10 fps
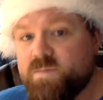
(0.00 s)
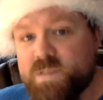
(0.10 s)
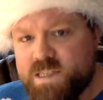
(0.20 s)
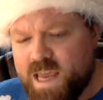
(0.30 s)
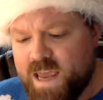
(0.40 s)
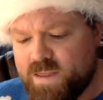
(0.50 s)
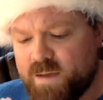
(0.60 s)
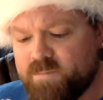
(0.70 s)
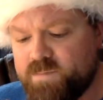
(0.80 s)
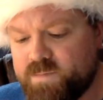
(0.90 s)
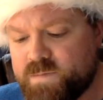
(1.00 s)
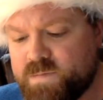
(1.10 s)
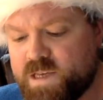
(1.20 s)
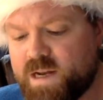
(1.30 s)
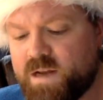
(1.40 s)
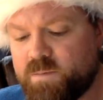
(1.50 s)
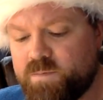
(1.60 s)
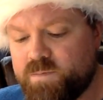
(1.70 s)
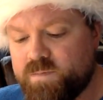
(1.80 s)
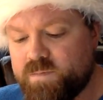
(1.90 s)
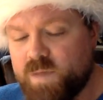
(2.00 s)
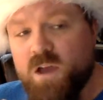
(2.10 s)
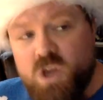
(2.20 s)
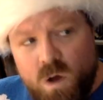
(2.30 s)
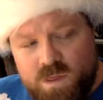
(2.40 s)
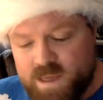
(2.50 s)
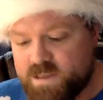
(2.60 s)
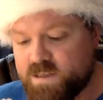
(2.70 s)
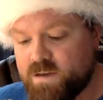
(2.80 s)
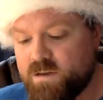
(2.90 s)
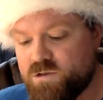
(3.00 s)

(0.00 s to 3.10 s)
Say it then, said Adam. I got this,